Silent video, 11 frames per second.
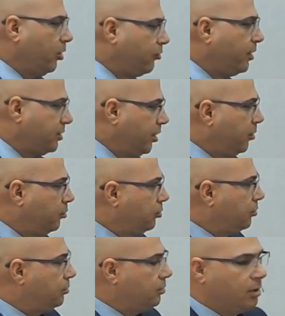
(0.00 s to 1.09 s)
There are so many
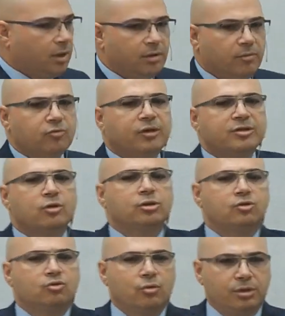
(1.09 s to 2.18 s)
other things for us to do.
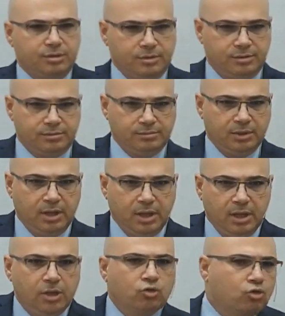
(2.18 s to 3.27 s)
Let's do other
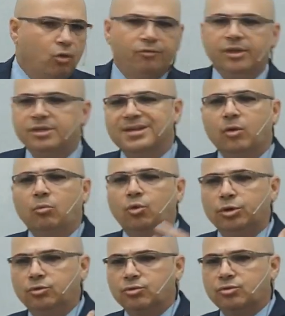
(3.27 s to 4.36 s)
things.
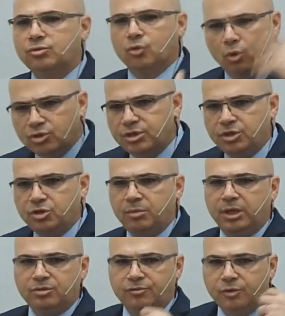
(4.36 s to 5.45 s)
And the
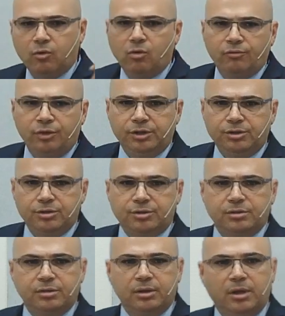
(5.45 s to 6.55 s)
offerings were many.
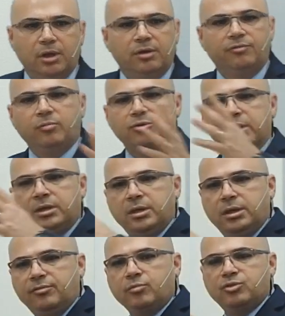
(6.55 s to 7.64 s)
Constantly they
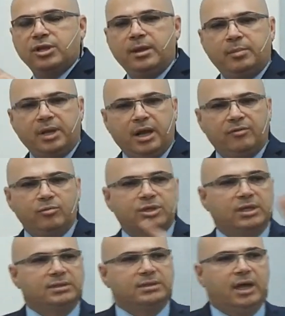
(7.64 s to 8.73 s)
received offering.
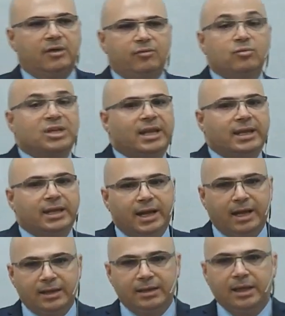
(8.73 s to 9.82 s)
Come here, let us celebrate
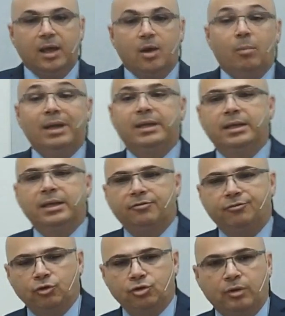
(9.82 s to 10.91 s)
this. Let us
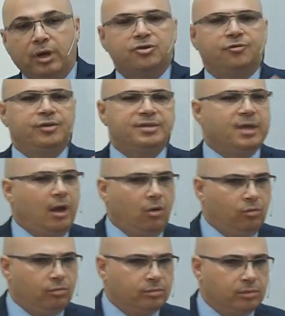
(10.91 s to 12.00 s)
sing and rejoice
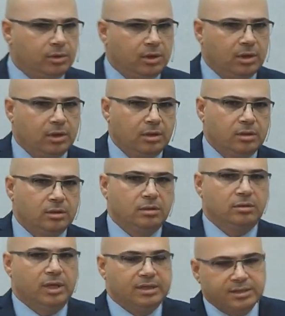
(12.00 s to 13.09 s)
in a um,
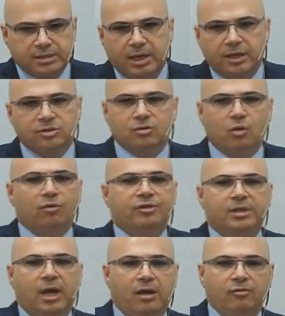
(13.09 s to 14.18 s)
fleeting
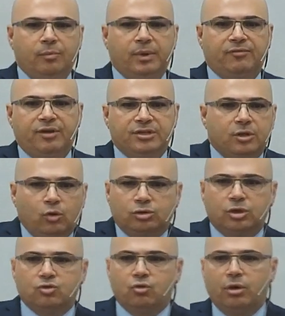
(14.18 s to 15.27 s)
joy,
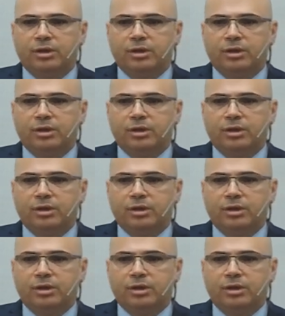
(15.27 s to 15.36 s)
artificial